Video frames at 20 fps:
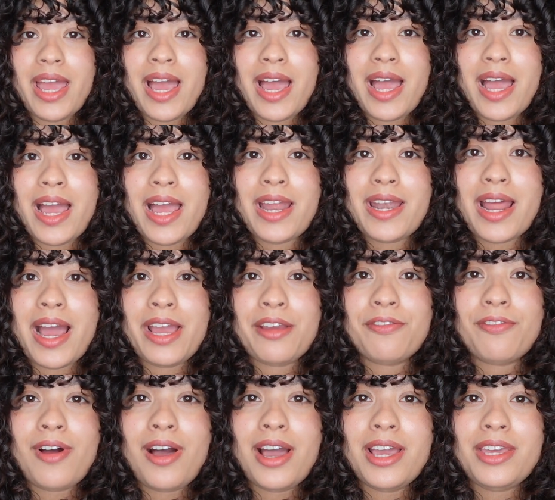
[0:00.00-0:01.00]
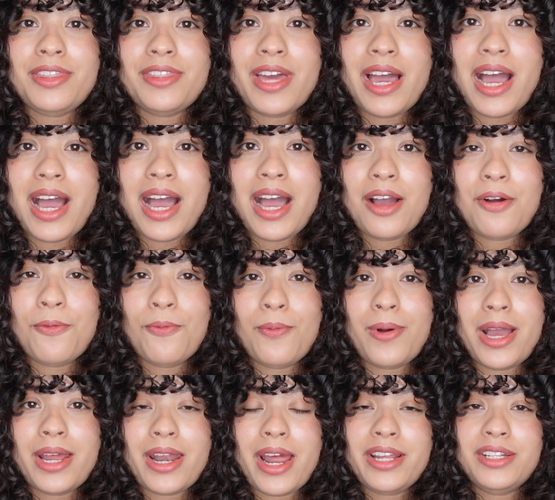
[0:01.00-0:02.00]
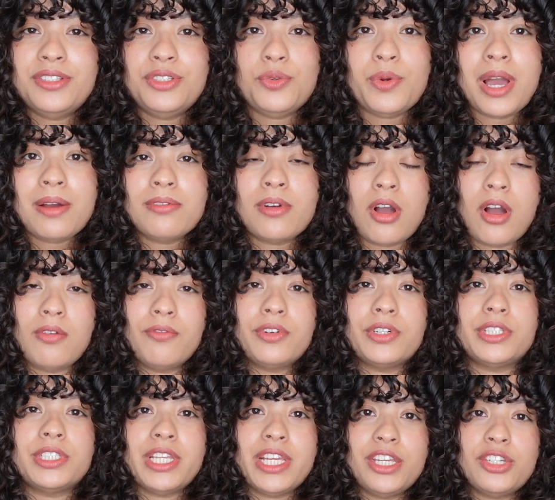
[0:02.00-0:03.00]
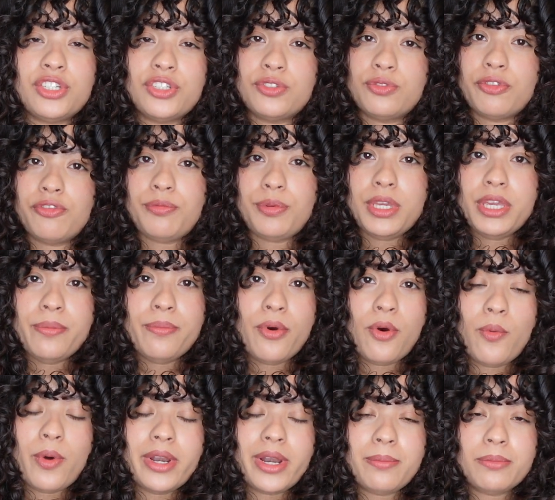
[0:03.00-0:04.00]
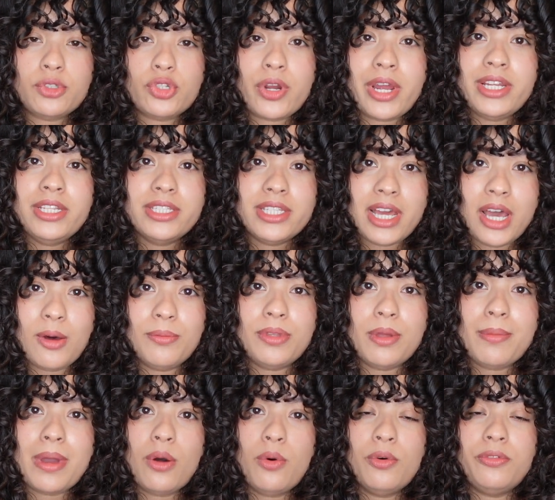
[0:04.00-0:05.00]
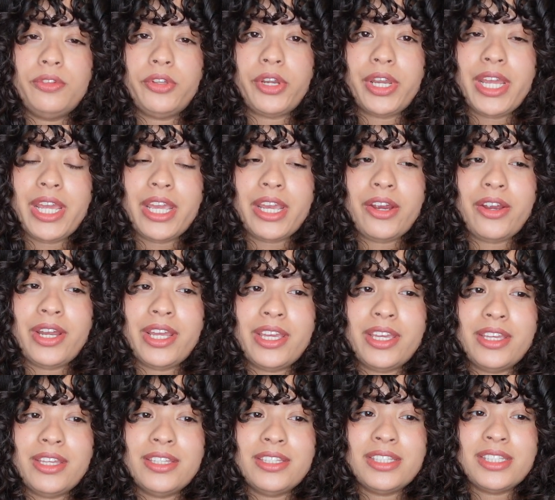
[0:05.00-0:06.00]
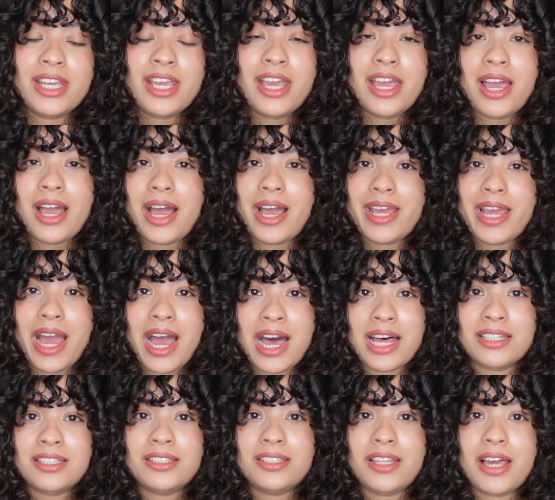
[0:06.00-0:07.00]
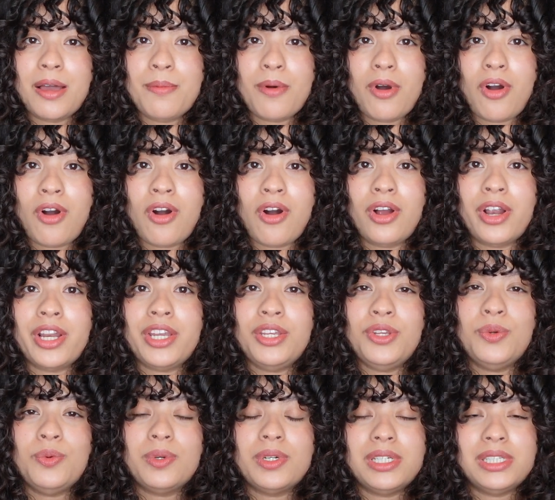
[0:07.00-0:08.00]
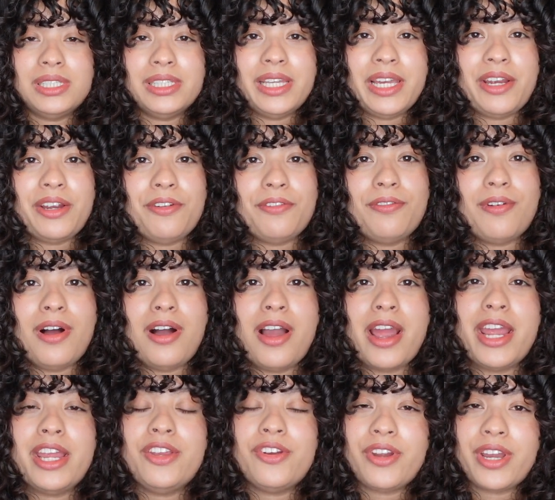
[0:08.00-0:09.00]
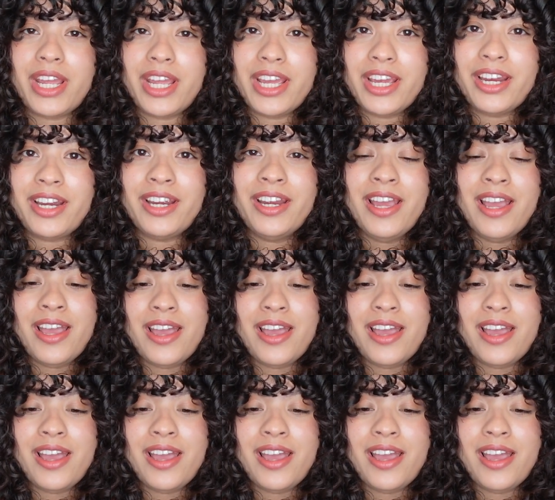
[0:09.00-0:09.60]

and I find that when I do have conversations with people when I'm trying to help them out with their hair, is I ask them, are you clarifying your hair?